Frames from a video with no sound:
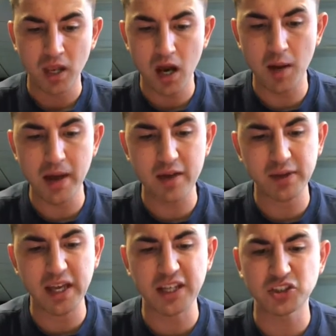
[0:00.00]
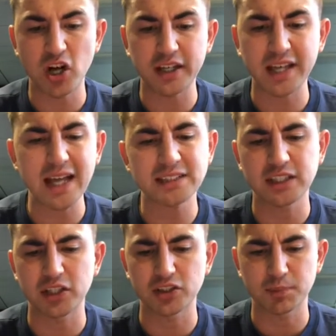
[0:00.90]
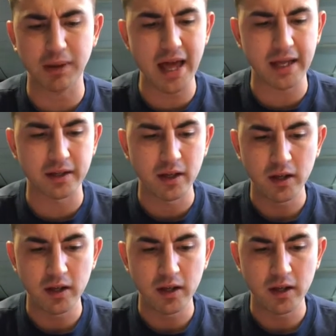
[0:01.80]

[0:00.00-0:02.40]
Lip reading: I'm having a giganticus plan